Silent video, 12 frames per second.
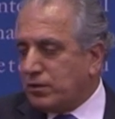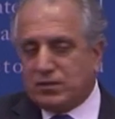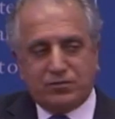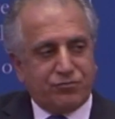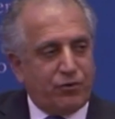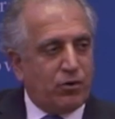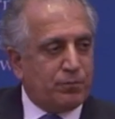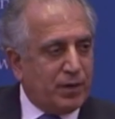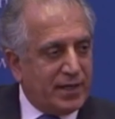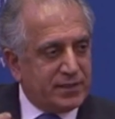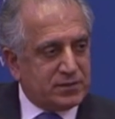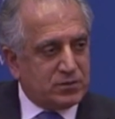informed
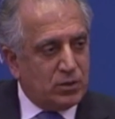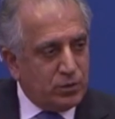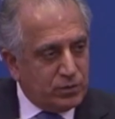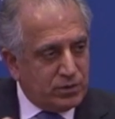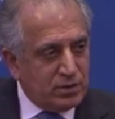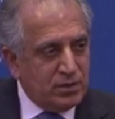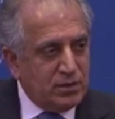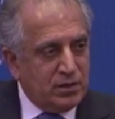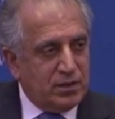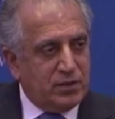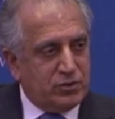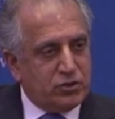by its own
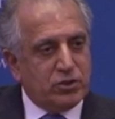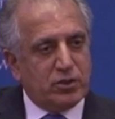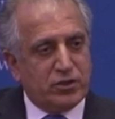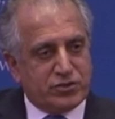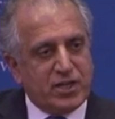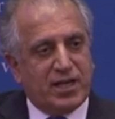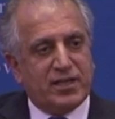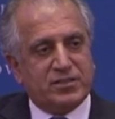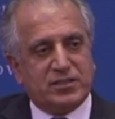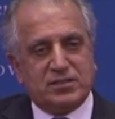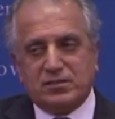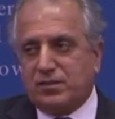internal
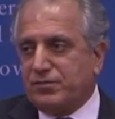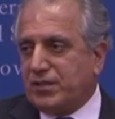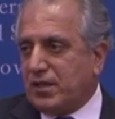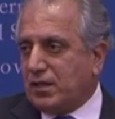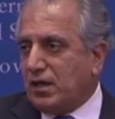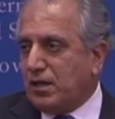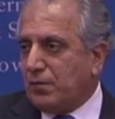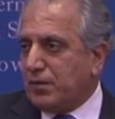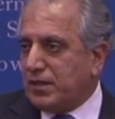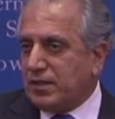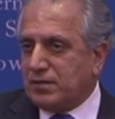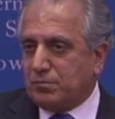challenges of the
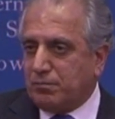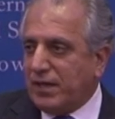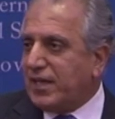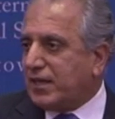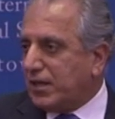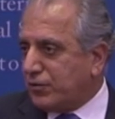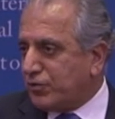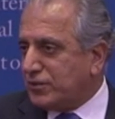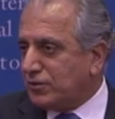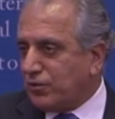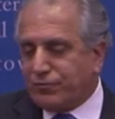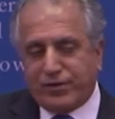economy that many
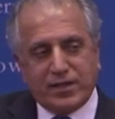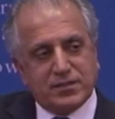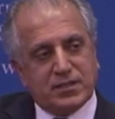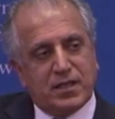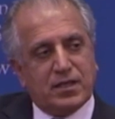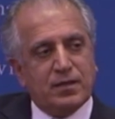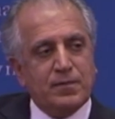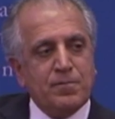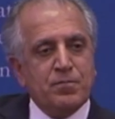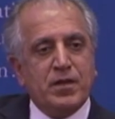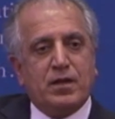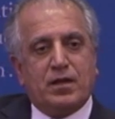countries are facing,
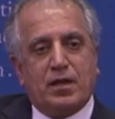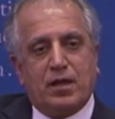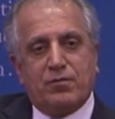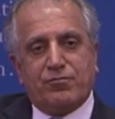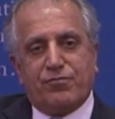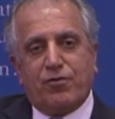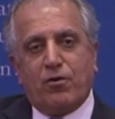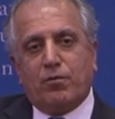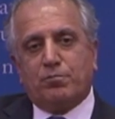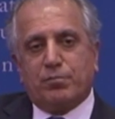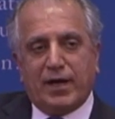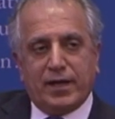
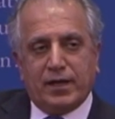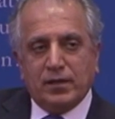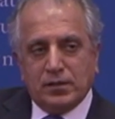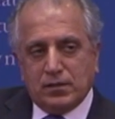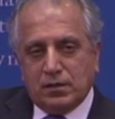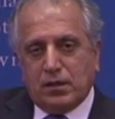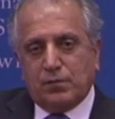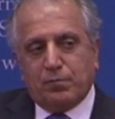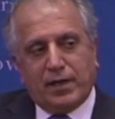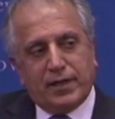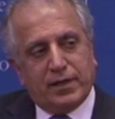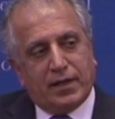informed by
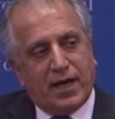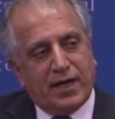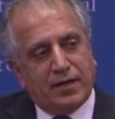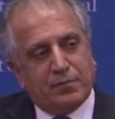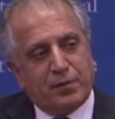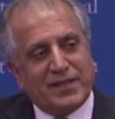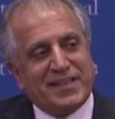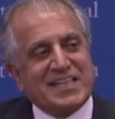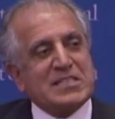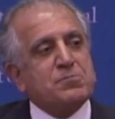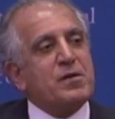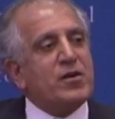the
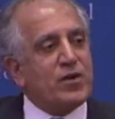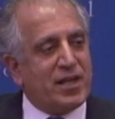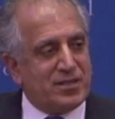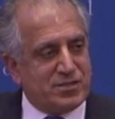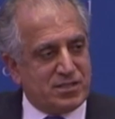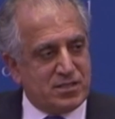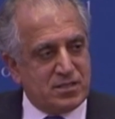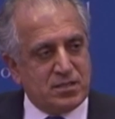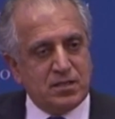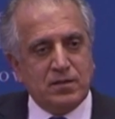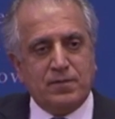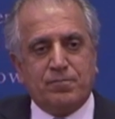
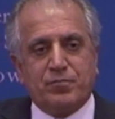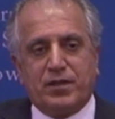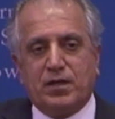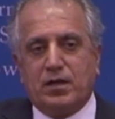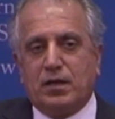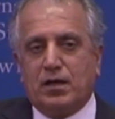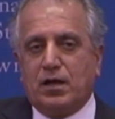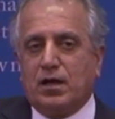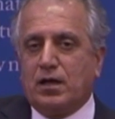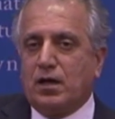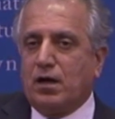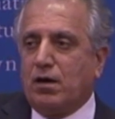experience
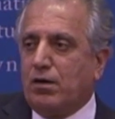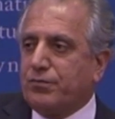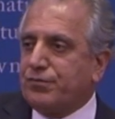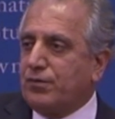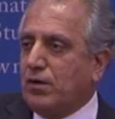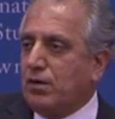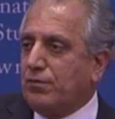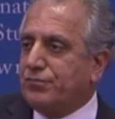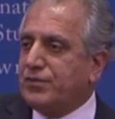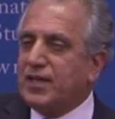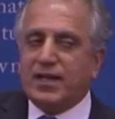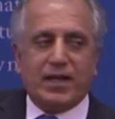of
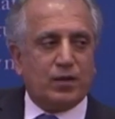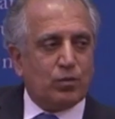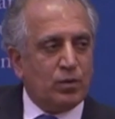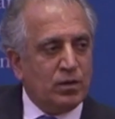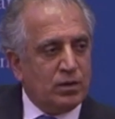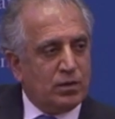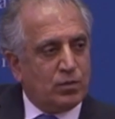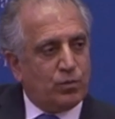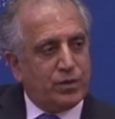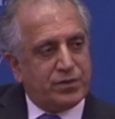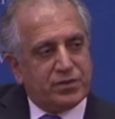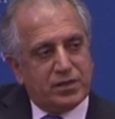dealing
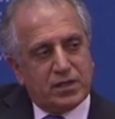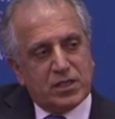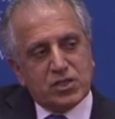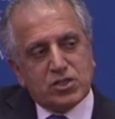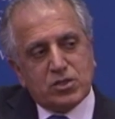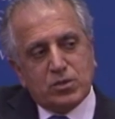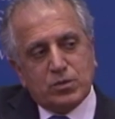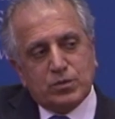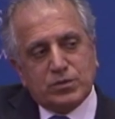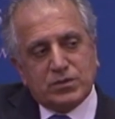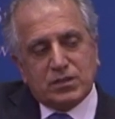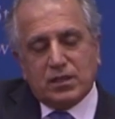with the
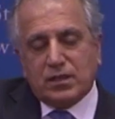issues